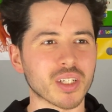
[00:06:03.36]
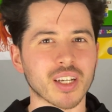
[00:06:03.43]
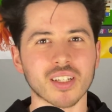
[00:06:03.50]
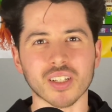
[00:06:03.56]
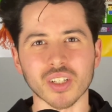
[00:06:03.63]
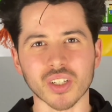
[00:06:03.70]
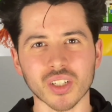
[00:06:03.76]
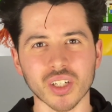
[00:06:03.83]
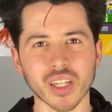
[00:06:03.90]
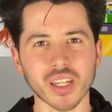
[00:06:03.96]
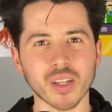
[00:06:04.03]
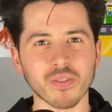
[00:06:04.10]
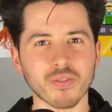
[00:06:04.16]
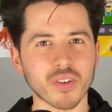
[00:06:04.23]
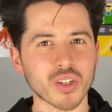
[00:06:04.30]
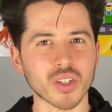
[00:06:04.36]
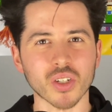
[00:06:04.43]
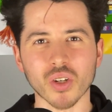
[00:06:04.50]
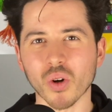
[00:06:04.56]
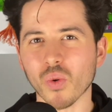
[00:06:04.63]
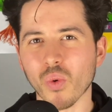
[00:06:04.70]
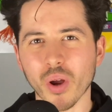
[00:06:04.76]
S&C,
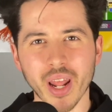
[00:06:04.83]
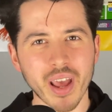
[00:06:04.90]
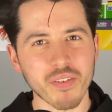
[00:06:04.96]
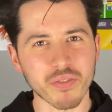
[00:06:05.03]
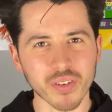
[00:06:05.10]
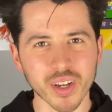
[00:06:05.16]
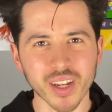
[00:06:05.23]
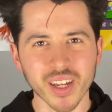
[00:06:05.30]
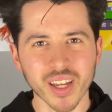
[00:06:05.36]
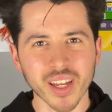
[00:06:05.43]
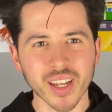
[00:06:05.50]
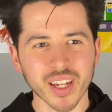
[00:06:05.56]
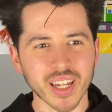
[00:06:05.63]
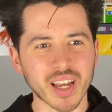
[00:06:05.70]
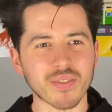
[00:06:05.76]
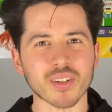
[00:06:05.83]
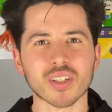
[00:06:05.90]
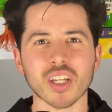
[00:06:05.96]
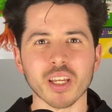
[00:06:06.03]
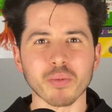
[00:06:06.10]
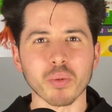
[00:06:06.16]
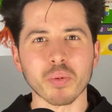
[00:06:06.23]
physio, whatever. They have a
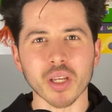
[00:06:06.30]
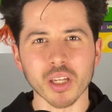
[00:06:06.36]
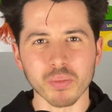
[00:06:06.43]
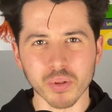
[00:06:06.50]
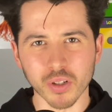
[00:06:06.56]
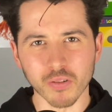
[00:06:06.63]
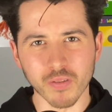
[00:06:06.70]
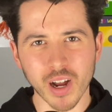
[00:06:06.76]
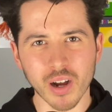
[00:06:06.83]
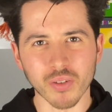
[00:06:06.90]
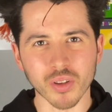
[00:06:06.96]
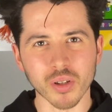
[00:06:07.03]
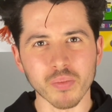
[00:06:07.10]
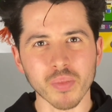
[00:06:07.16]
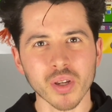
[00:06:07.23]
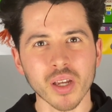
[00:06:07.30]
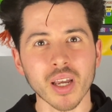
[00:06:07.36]
team of people around them.